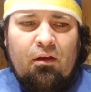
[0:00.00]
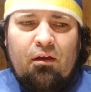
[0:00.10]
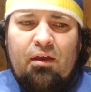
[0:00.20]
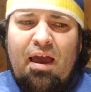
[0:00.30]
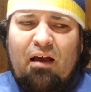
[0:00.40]

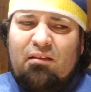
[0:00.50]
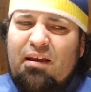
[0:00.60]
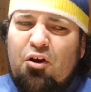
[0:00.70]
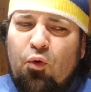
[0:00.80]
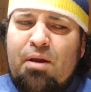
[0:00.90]
yeah, like
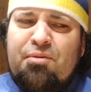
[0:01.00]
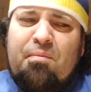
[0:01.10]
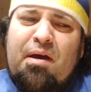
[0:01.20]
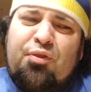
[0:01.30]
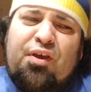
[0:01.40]
a cream de
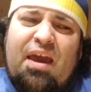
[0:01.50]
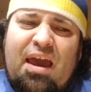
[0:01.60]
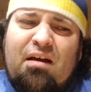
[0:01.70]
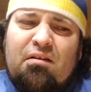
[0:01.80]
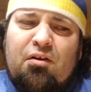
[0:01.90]
menthe
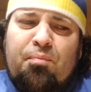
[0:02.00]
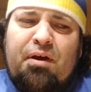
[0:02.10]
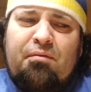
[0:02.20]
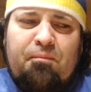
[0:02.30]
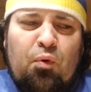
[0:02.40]
cake a little
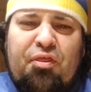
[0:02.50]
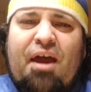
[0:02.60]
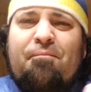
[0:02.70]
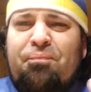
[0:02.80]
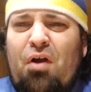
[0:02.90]
bit with
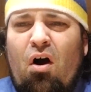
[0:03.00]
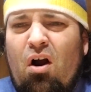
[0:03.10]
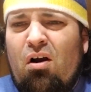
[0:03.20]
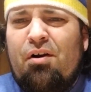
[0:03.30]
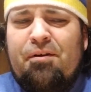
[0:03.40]
that
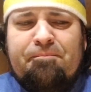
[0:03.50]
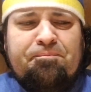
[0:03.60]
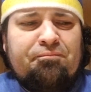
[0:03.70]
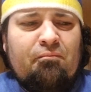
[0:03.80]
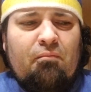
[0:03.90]
hard,
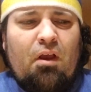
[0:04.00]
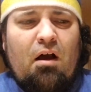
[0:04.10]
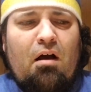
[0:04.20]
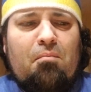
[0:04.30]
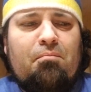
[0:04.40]

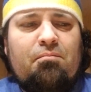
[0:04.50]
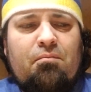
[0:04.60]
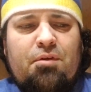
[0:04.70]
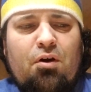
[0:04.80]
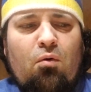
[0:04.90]

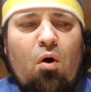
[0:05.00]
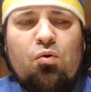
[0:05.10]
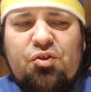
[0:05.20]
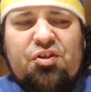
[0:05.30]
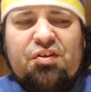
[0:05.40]

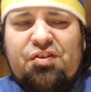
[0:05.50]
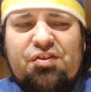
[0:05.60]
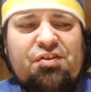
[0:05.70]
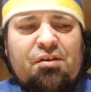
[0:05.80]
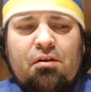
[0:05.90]

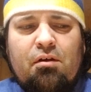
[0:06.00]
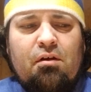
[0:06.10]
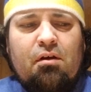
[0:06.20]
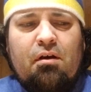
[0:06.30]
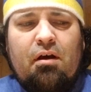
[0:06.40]
Hostess
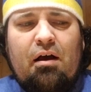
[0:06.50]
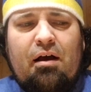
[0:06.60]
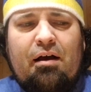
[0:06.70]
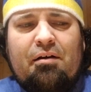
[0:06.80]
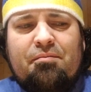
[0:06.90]

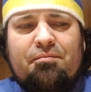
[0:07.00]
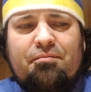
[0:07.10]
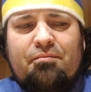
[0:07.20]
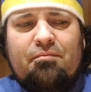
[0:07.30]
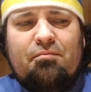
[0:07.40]

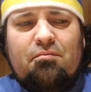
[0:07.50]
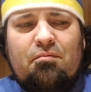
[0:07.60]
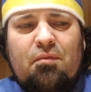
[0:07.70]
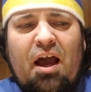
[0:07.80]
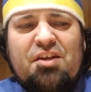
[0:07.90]

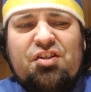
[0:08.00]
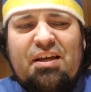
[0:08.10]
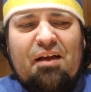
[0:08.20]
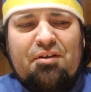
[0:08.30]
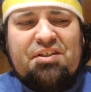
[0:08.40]

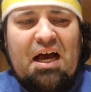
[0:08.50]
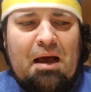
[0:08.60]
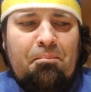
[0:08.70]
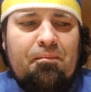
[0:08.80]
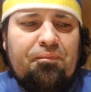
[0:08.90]
icing on the
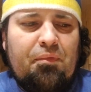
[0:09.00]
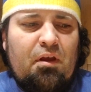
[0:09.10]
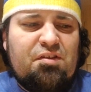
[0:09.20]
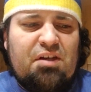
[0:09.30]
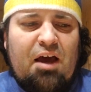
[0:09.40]
top.
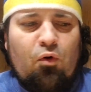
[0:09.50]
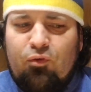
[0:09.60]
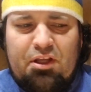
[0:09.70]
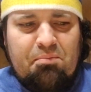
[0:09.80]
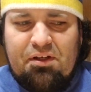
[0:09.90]
It's not
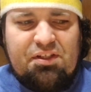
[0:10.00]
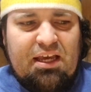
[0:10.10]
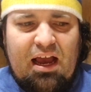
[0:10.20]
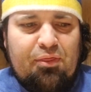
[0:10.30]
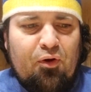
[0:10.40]
overly minty
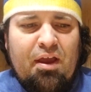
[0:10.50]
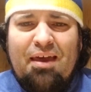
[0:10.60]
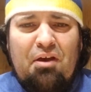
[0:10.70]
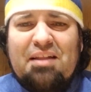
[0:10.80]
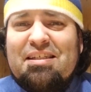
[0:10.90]
either.
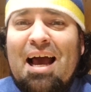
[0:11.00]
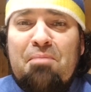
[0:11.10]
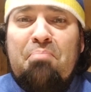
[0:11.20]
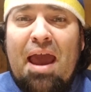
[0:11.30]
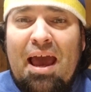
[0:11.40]
It's
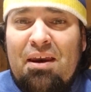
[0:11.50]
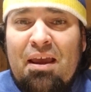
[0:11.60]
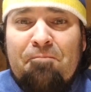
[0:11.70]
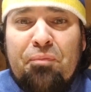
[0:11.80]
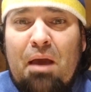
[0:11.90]
not bad.
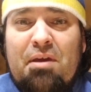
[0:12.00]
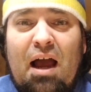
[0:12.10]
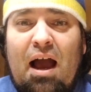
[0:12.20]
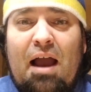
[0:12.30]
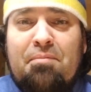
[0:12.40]
I mean,
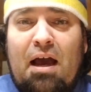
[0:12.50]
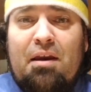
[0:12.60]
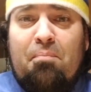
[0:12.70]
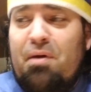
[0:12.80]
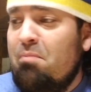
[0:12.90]
I'm
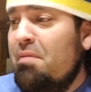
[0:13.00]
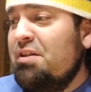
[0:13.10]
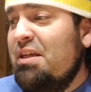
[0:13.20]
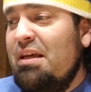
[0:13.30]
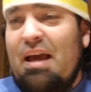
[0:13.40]
not a big
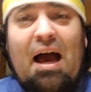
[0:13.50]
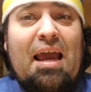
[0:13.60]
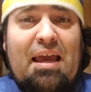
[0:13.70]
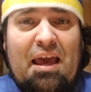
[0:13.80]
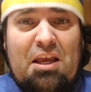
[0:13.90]
minty
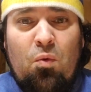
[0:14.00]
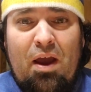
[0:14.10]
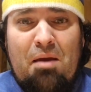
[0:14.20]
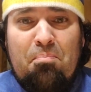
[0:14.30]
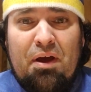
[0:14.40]
guy
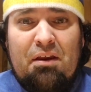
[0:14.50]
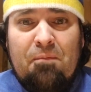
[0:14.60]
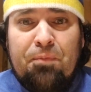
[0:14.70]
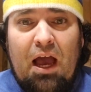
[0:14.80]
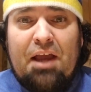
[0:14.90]
anyway, but
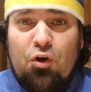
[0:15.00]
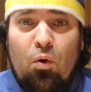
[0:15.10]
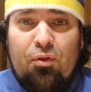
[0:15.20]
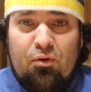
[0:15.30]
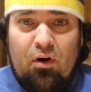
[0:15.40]
I
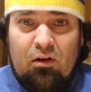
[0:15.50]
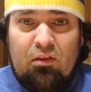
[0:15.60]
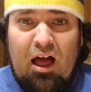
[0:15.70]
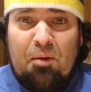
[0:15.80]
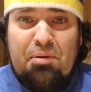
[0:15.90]
know there are a
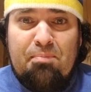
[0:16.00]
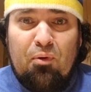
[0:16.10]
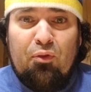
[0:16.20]
lot of people